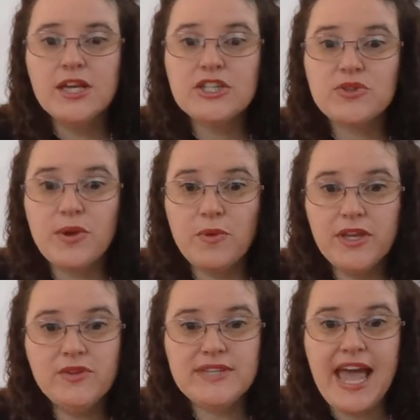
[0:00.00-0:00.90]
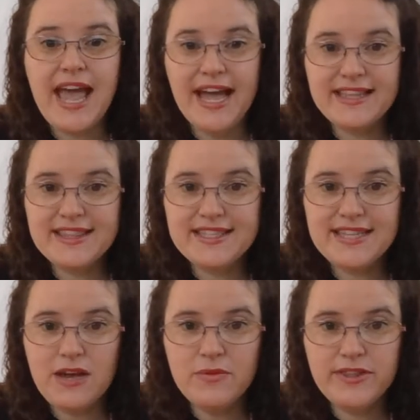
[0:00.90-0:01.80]
So I want you to act
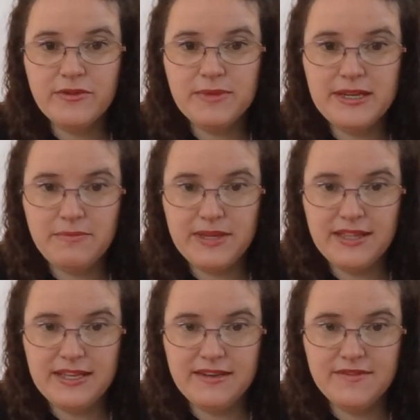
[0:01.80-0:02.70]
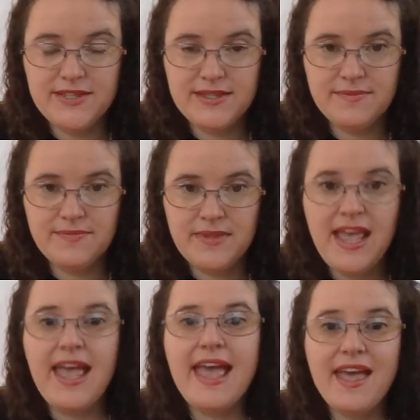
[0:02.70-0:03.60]
this out with your manipulatives
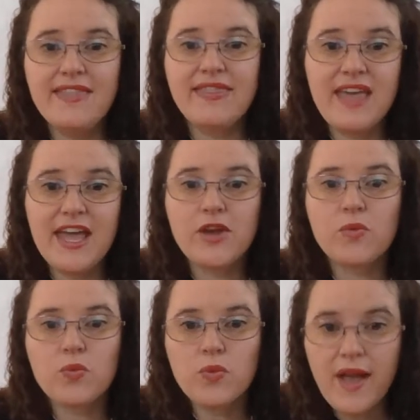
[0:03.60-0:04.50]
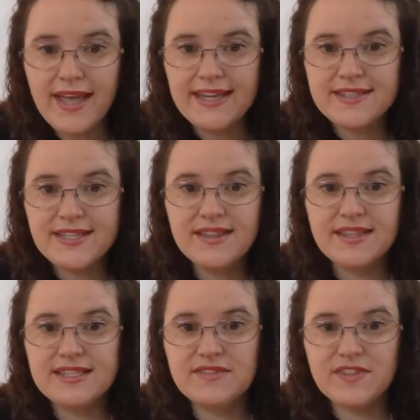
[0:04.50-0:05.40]
and then write
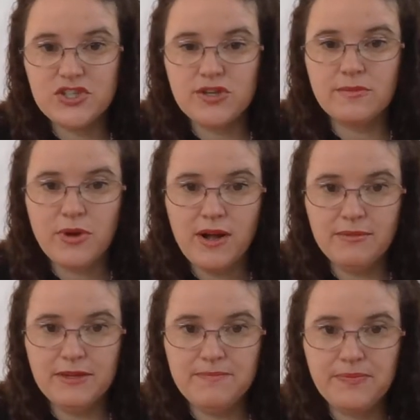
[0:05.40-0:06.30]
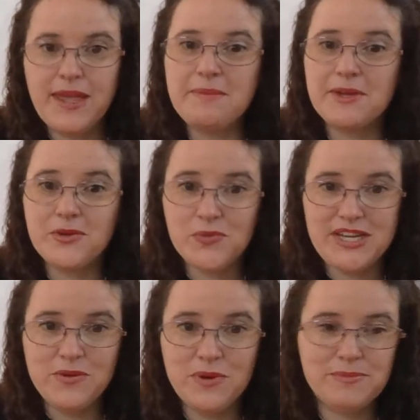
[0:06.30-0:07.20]
the division problem. I'm going to
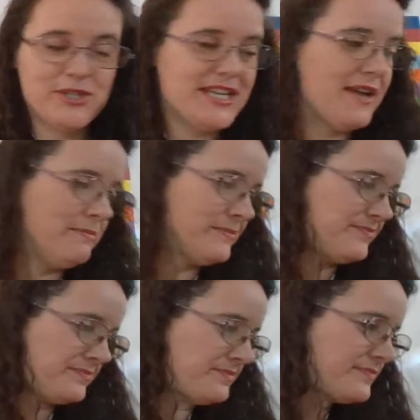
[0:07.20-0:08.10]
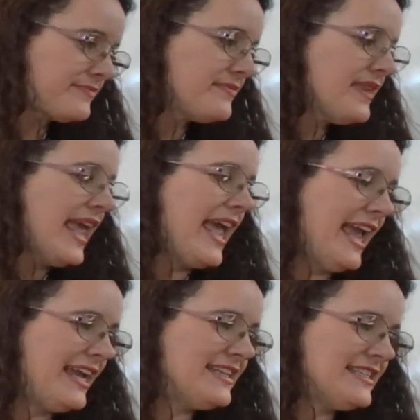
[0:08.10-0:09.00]
read it one more time.
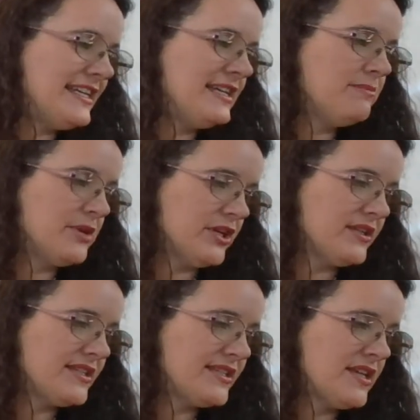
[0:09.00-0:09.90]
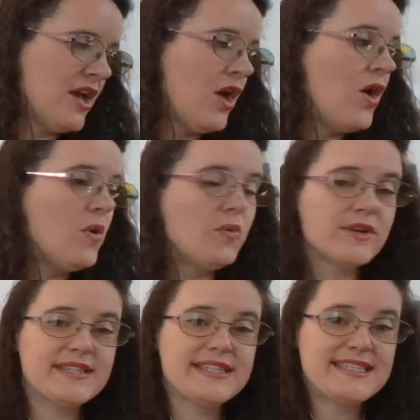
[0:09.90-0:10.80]
18 books
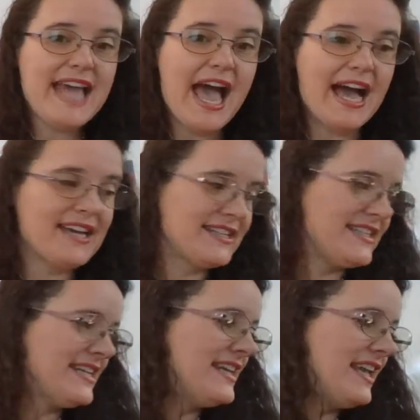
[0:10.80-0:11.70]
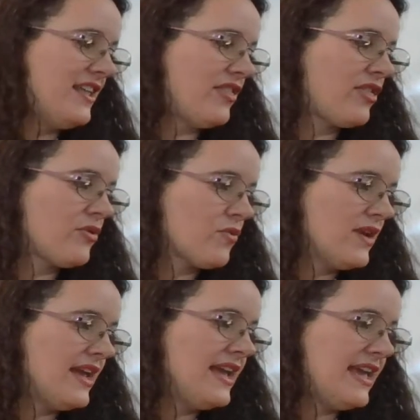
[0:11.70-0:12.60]
were stacked in
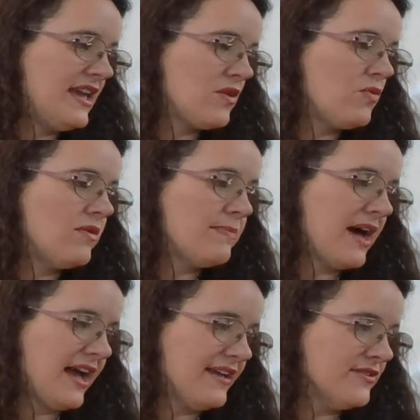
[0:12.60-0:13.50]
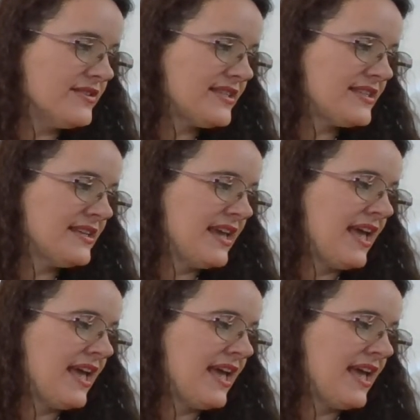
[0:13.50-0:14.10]
3 equal piles.